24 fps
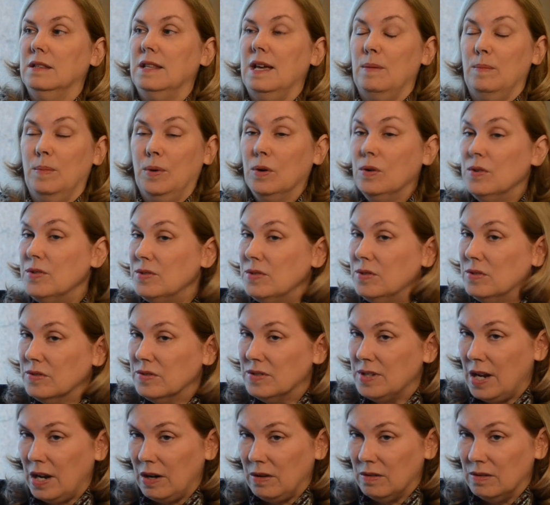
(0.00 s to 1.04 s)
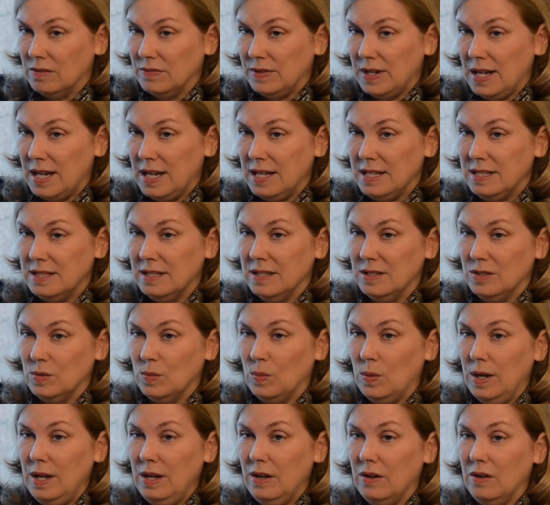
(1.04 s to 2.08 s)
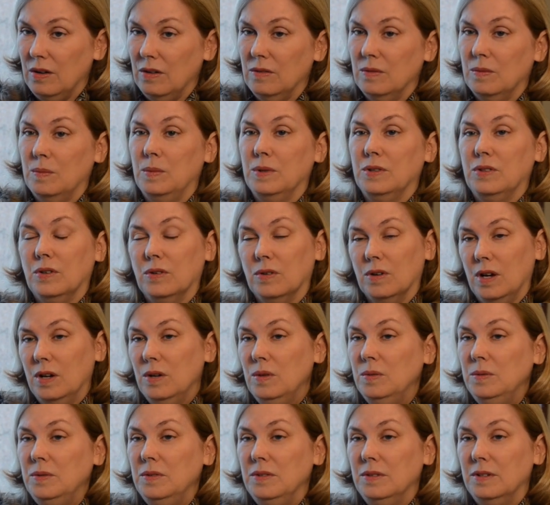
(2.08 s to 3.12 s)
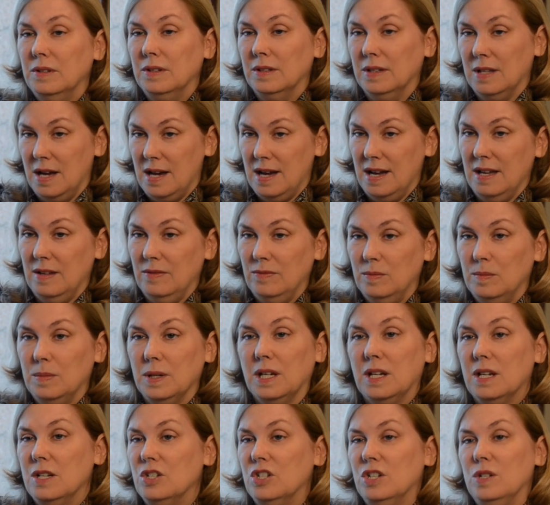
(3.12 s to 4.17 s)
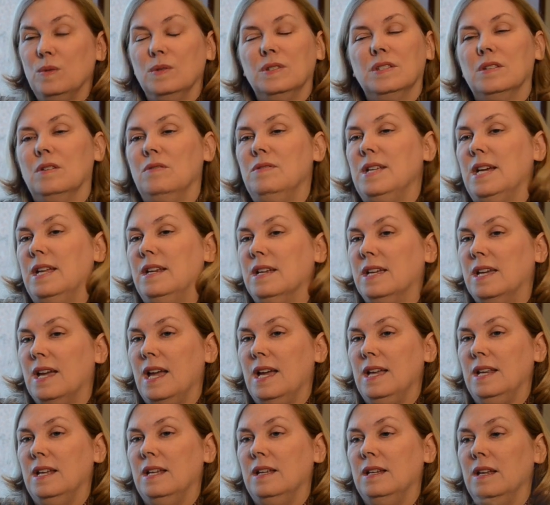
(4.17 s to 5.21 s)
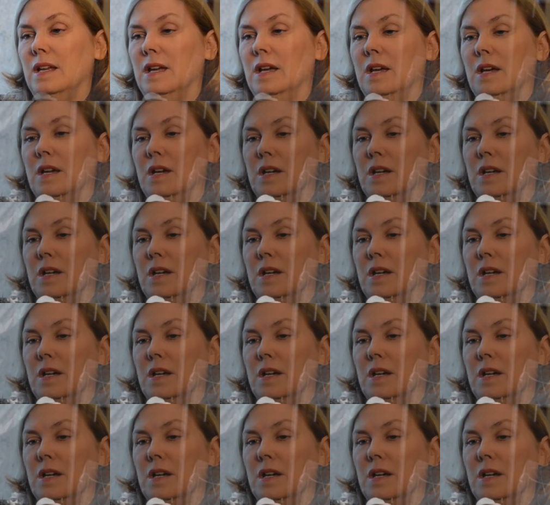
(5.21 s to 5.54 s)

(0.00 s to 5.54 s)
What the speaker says: that personal sacrifice as well with her own life, because she was so dedicated